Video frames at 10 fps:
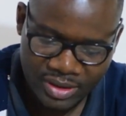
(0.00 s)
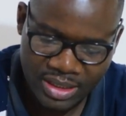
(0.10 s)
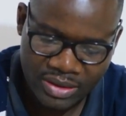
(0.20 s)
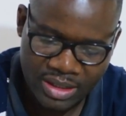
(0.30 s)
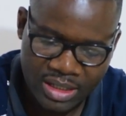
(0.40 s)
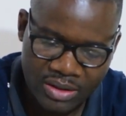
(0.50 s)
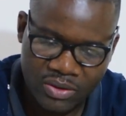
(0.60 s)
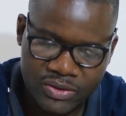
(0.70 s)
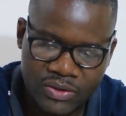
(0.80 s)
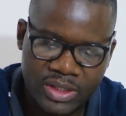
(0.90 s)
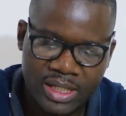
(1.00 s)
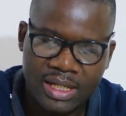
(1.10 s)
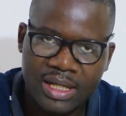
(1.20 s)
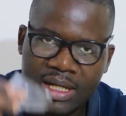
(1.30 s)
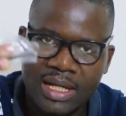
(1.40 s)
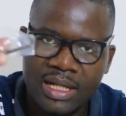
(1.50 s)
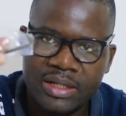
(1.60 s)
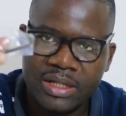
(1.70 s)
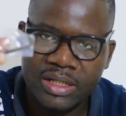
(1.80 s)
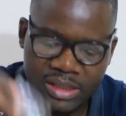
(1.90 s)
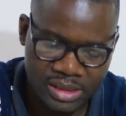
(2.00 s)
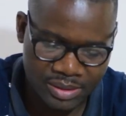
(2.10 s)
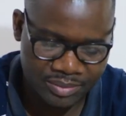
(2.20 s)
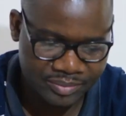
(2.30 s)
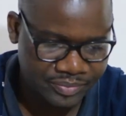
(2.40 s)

And then also the Allen keys.